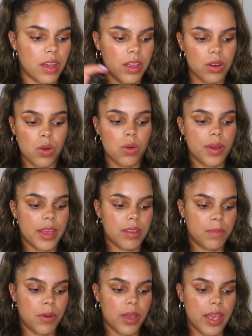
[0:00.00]
I can
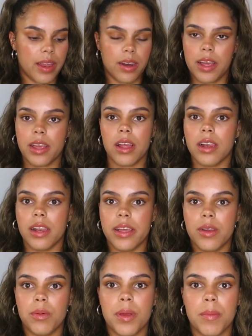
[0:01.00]
always put in like a
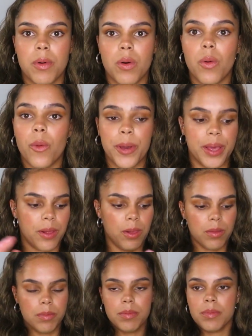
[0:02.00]
little bit more
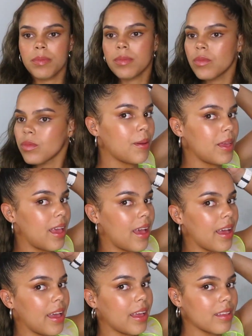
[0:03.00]
oil. But
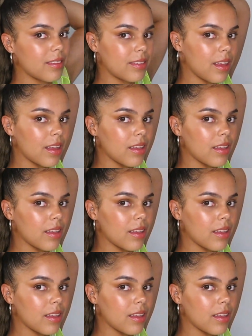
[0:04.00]
yeah, it